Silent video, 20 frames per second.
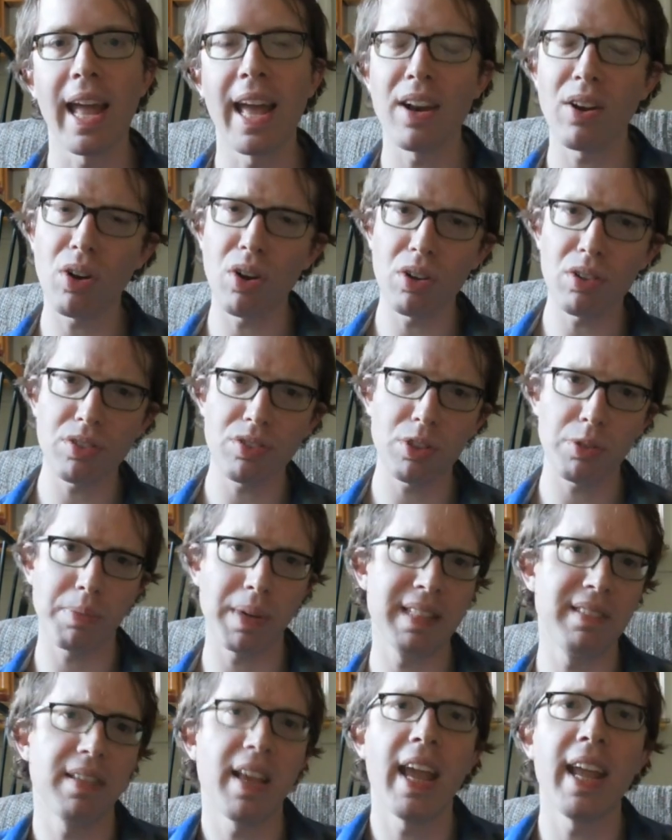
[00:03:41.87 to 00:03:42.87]
and also
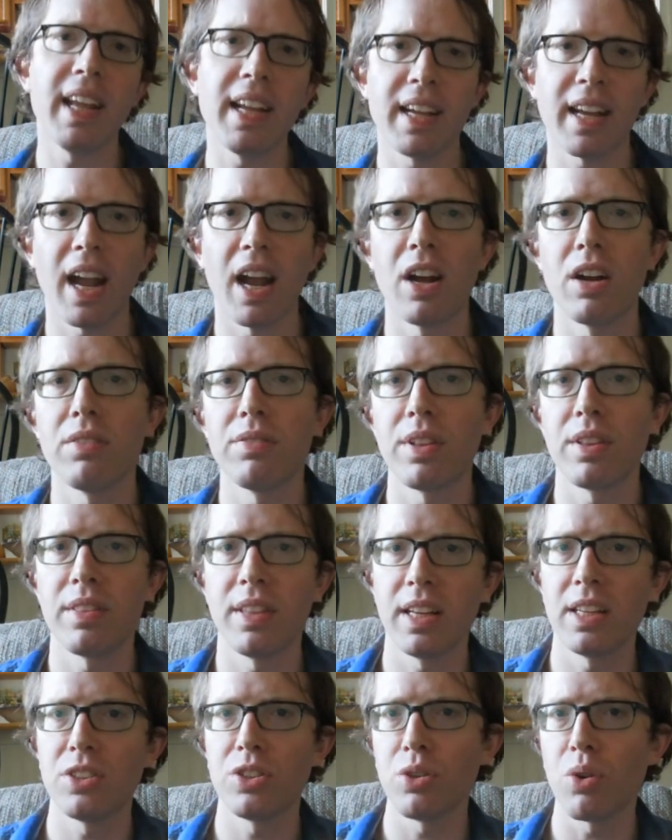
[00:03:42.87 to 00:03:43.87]
by taking care of the
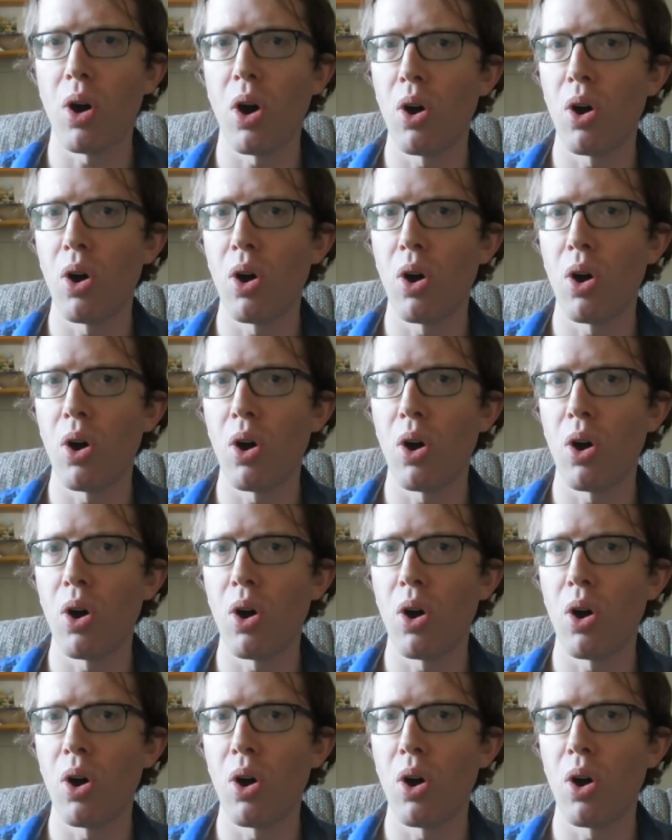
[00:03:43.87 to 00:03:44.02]
things you